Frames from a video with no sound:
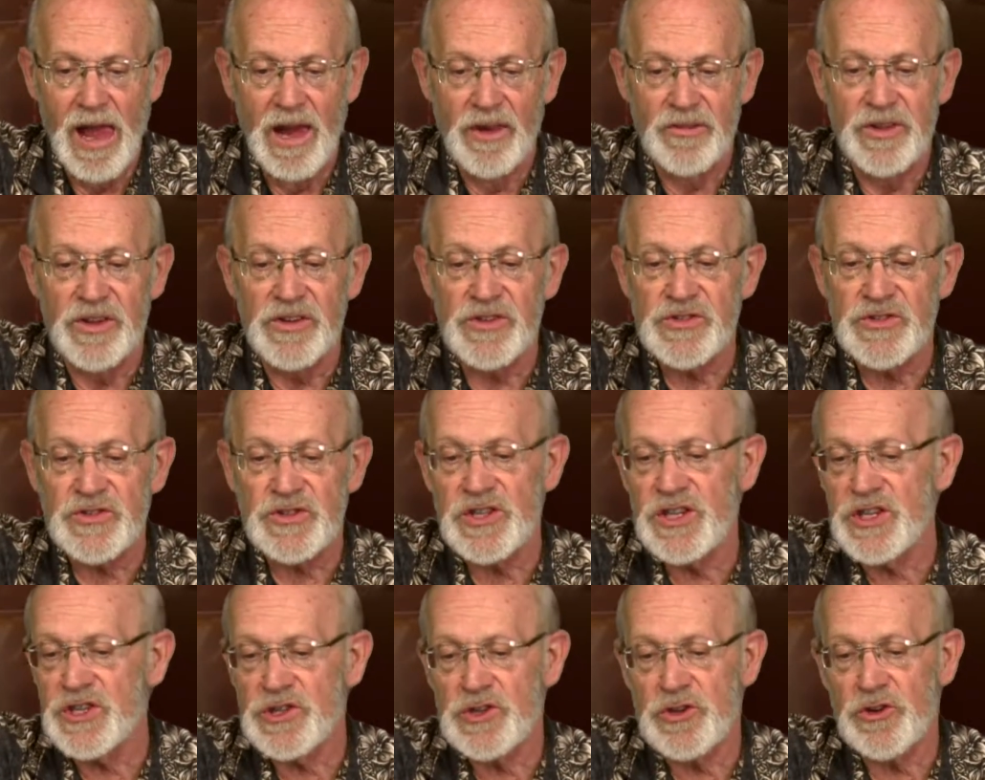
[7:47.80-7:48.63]
The
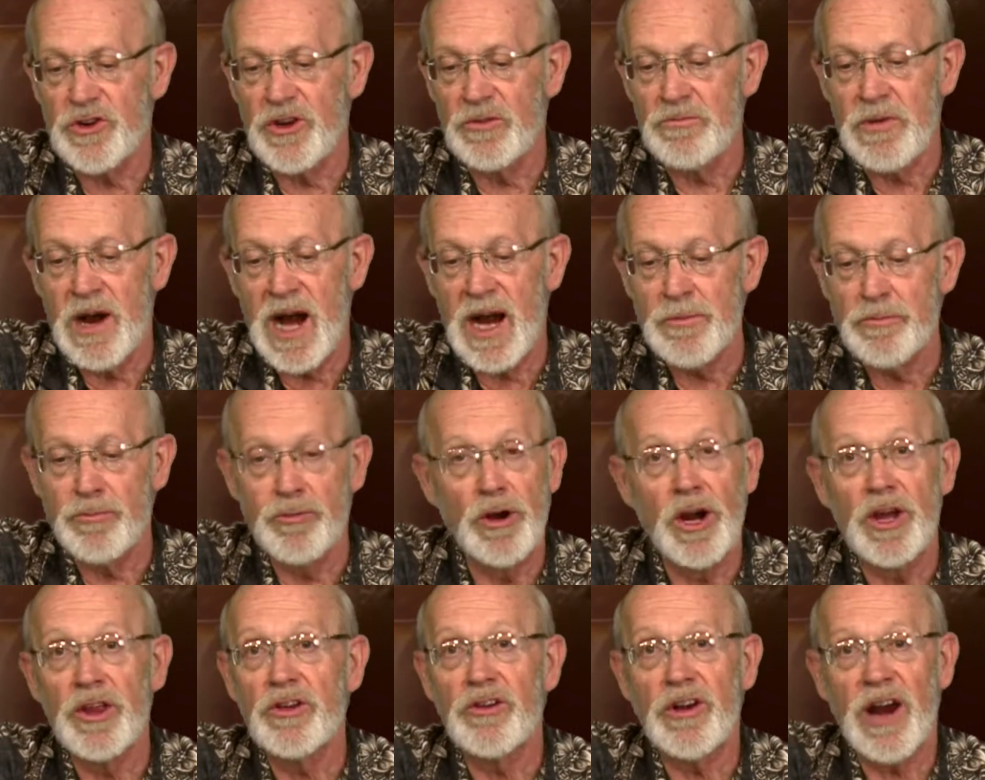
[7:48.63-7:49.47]
sister of my
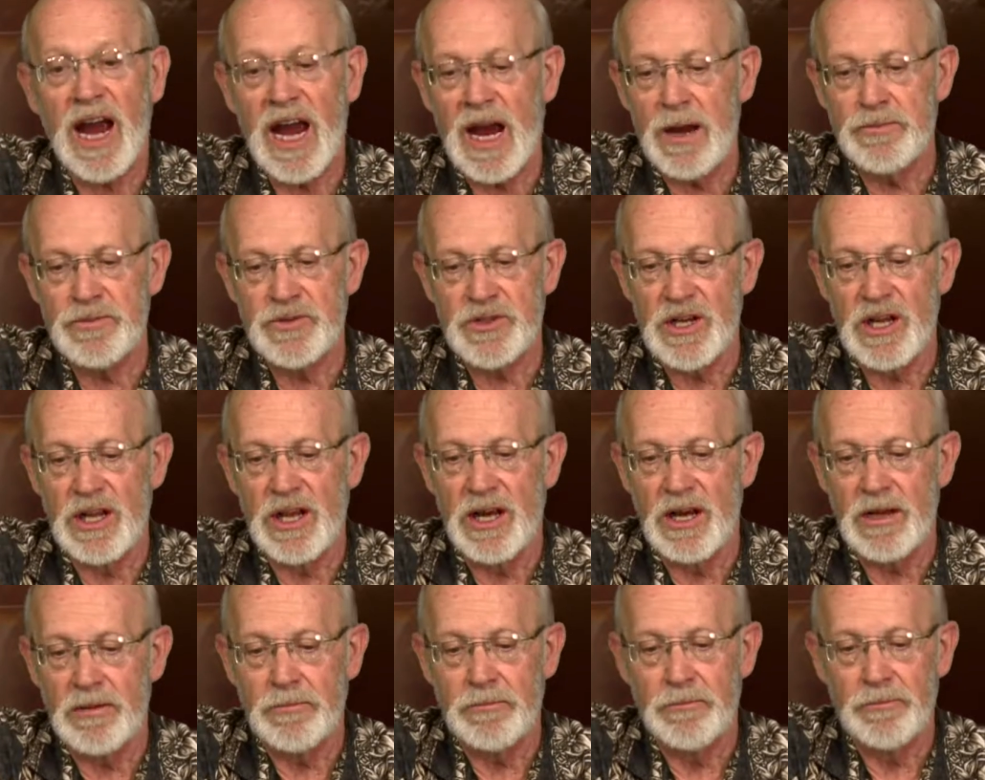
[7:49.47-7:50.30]
brother
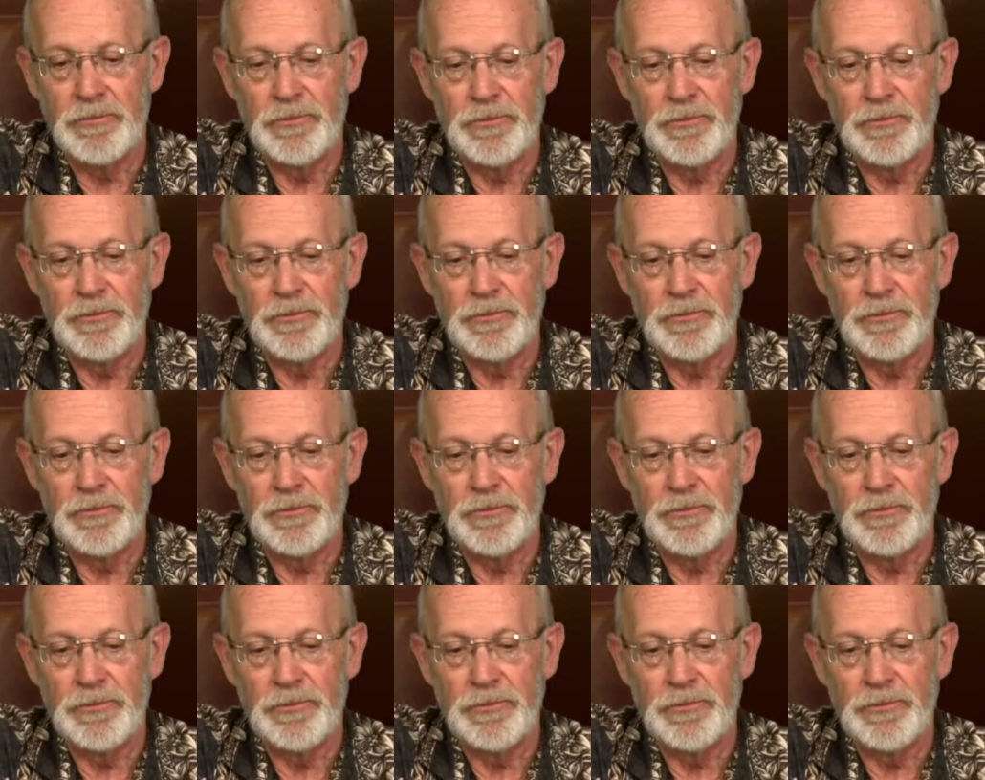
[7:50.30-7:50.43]
Absalom.